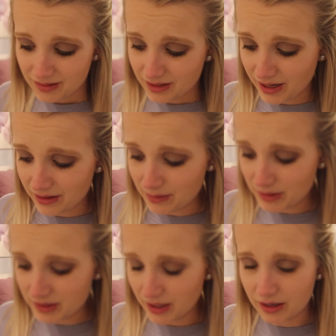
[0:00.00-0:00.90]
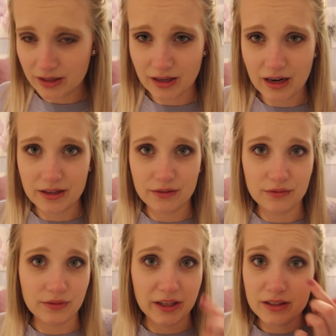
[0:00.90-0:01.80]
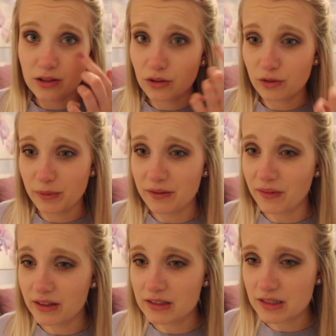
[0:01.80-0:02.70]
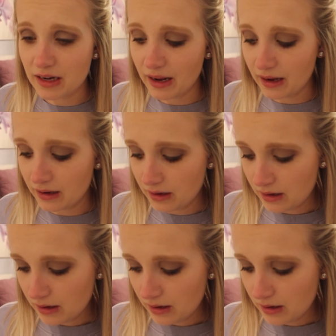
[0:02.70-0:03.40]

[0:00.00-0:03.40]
Yeah, the mascara kind of flaked all over my face today.